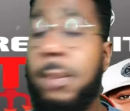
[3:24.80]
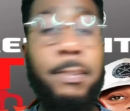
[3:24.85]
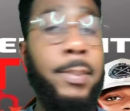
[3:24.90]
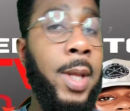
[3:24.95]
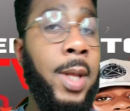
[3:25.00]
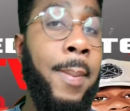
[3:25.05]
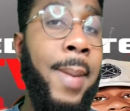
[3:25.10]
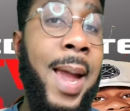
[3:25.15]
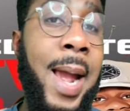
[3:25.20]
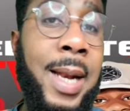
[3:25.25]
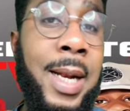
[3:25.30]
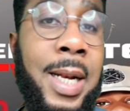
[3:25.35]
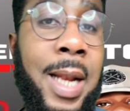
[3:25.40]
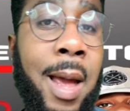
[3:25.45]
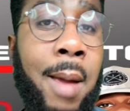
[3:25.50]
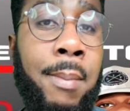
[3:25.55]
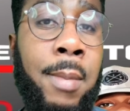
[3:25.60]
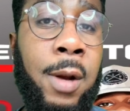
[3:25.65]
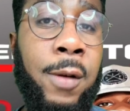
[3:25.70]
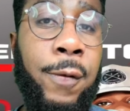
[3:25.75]
the man in
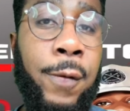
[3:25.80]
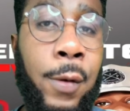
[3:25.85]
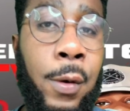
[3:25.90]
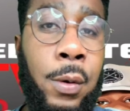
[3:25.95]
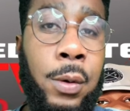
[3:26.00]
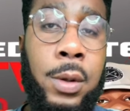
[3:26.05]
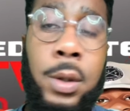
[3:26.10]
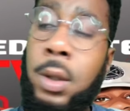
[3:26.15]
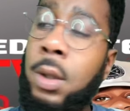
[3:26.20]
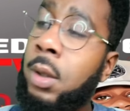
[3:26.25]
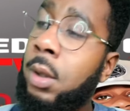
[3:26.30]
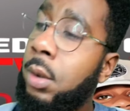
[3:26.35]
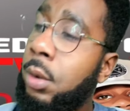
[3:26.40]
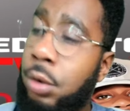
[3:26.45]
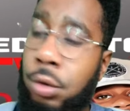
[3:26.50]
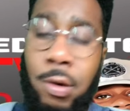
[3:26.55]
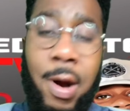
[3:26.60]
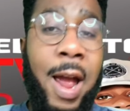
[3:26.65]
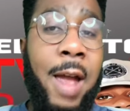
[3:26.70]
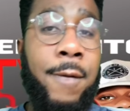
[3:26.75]
that midfield,
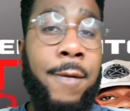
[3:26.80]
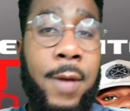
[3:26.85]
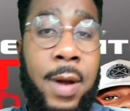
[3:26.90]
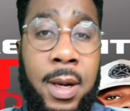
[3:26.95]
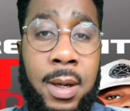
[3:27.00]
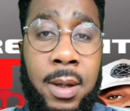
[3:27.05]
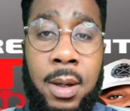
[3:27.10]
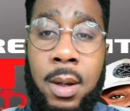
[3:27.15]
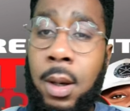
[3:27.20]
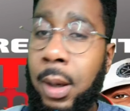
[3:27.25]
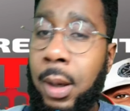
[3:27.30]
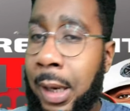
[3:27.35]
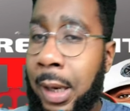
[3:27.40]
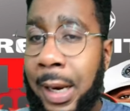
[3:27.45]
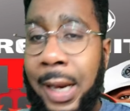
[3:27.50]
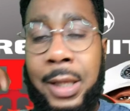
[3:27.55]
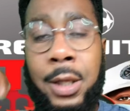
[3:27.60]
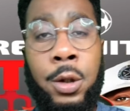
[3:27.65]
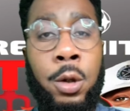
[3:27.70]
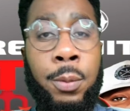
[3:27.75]
driving,
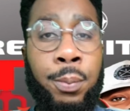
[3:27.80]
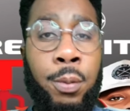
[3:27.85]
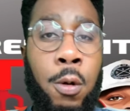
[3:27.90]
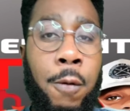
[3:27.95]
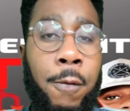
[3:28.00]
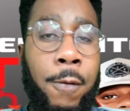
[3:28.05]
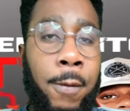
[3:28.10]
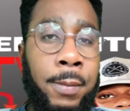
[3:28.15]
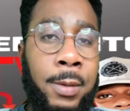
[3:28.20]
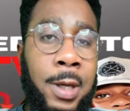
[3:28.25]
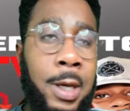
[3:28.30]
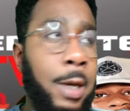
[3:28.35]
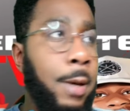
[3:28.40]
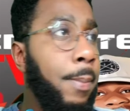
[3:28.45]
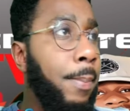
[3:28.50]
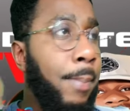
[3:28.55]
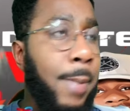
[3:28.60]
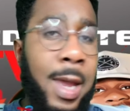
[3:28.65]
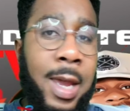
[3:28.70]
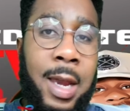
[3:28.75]
collecting the ball from deep,
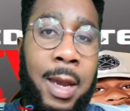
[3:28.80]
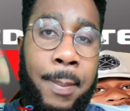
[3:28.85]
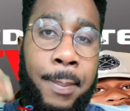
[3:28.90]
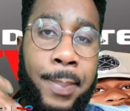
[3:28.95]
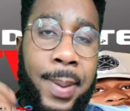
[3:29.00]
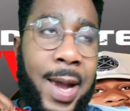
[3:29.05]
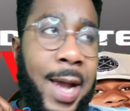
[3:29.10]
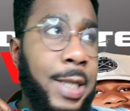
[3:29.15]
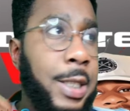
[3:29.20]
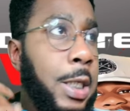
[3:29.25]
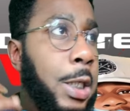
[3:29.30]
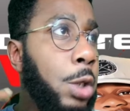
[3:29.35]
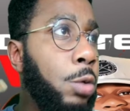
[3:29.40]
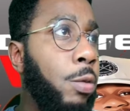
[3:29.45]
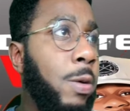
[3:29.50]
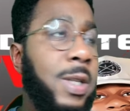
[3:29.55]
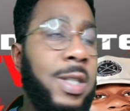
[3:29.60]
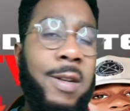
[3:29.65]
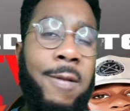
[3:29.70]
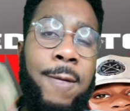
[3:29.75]
making passes,
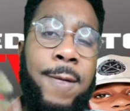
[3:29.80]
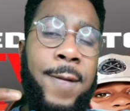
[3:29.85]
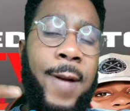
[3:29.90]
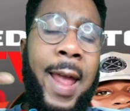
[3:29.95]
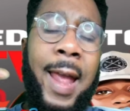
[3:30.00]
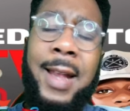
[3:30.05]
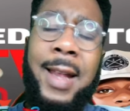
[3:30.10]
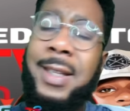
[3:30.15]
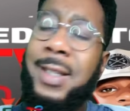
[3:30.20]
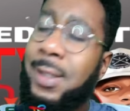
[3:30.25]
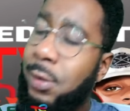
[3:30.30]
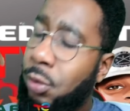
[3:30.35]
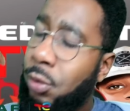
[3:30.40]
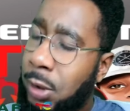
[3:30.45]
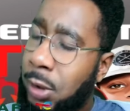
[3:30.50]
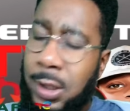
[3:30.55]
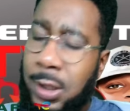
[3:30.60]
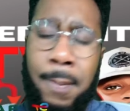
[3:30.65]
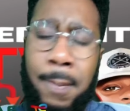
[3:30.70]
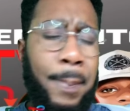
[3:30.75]
switching flanks,
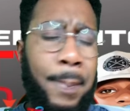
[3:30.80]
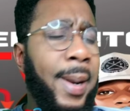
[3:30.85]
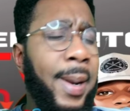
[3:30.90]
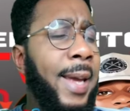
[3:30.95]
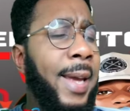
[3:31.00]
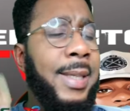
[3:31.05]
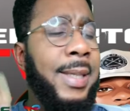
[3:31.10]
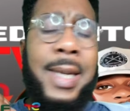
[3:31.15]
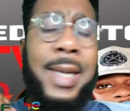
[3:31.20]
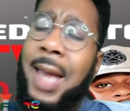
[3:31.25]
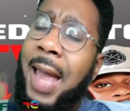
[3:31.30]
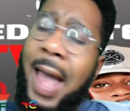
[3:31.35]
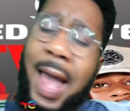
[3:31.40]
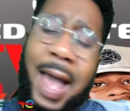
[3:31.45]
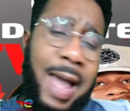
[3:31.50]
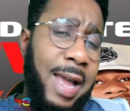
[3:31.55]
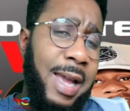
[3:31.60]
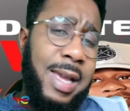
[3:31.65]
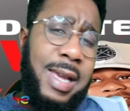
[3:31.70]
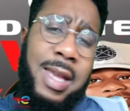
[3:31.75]
switching plays.
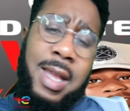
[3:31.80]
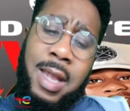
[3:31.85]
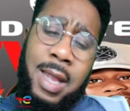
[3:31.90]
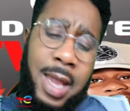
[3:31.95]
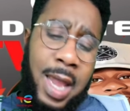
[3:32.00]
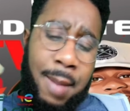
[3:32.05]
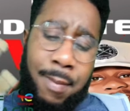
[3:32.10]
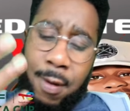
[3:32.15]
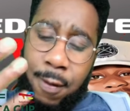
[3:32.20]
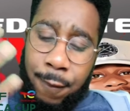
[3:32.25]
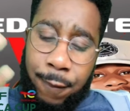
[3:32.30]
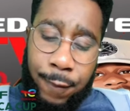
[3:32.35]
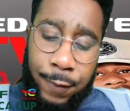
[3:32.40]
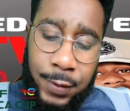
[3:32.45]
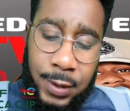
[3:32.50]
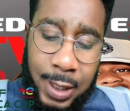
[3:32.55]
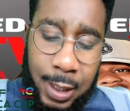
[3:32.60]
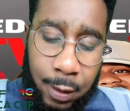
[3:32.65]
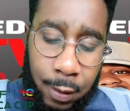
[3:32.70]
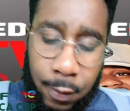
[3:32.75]
Ah! Him and
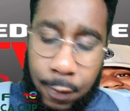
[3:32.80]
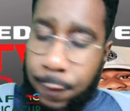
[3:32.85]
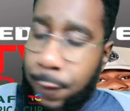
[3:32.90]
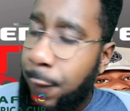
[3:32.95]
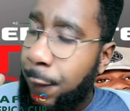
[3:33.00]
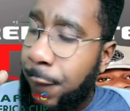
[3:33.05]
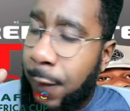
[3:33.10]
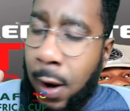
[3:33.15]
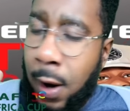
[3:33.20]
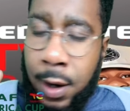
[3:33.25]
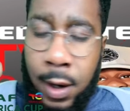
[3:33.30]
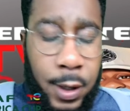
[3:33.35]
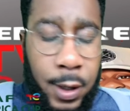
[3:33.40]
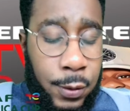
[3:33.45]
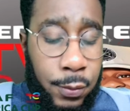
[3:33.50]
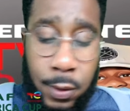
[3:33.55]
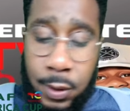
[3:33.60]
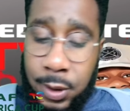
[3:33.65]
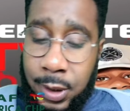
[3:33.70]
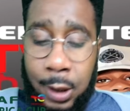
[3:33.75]
Fofana as
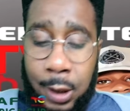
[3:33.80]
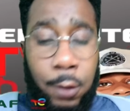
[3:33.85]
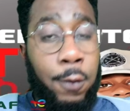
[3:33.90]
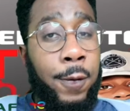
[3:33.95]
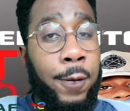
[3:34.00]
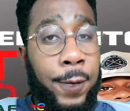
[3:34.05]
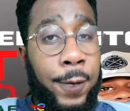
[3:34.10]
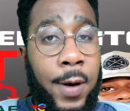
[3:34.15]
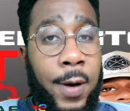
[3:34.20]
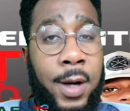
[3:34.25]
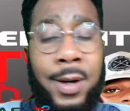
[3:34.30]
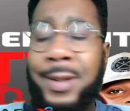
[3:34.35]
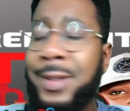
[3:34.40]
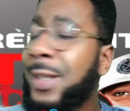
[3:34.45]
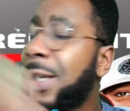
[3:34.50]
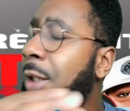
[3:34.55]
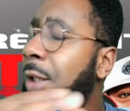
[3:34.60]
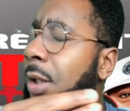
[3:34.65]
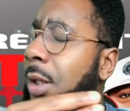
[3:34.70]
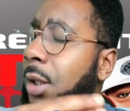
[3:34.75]
well. Seko Fofana
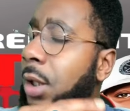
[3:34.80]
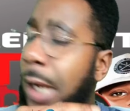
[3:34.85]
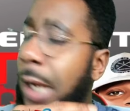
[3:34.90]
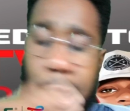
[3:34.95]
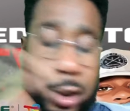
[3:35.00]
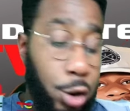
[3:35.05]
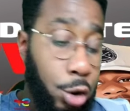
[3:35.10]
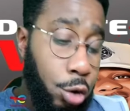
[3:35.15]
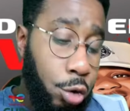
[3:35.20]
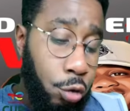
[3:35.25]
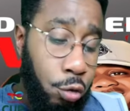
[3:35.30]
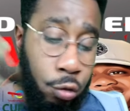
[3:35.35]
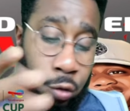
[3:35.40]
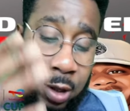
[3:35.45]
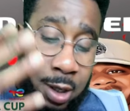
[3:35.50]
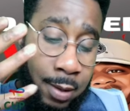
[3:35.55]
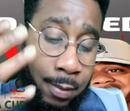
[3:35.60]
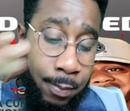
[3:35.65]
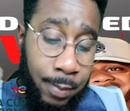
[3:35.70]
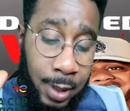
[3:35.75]
did
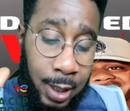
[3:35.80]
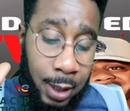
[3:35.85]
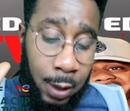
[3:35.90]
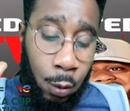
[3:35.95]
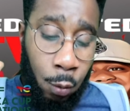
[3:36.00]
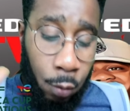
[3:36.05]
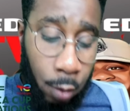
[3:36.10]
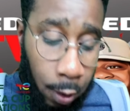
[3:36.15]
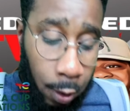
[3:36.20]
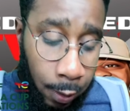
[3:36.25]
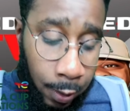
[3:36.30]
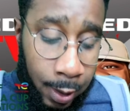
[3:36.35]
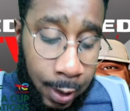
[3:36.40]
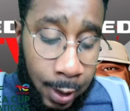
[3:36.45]
extremely well.